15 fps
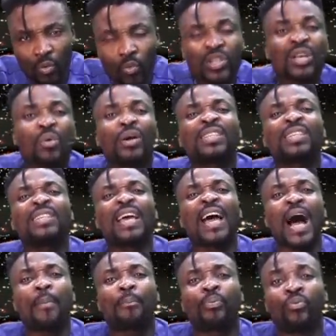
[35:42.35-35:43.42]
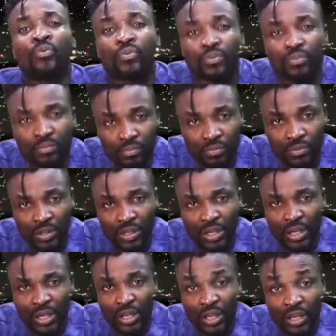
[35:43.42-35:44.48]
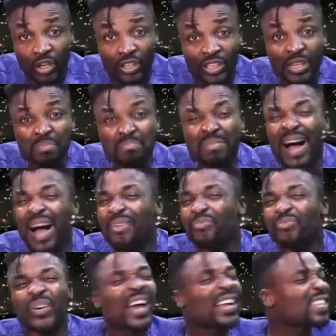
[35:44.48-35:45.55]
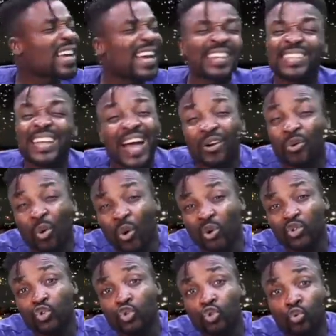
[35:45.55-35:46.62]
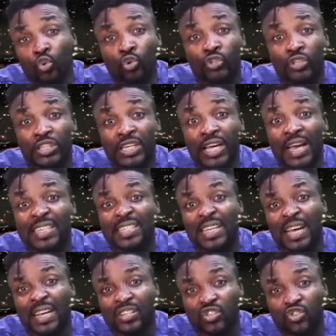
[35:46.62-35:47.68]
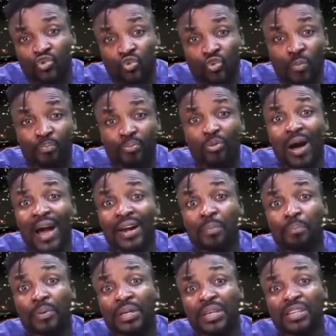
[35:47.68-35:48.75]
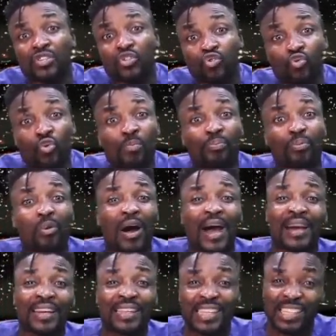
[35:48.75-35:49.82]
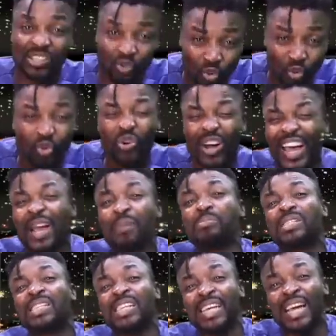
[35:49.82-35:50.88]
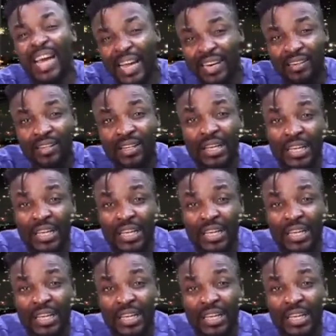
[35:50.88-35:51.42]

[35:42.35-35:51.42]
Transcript: We see what did they happen. The man verse enter court, sue DSS, sue Buhari Pikin, sue Buhari, sue MTN.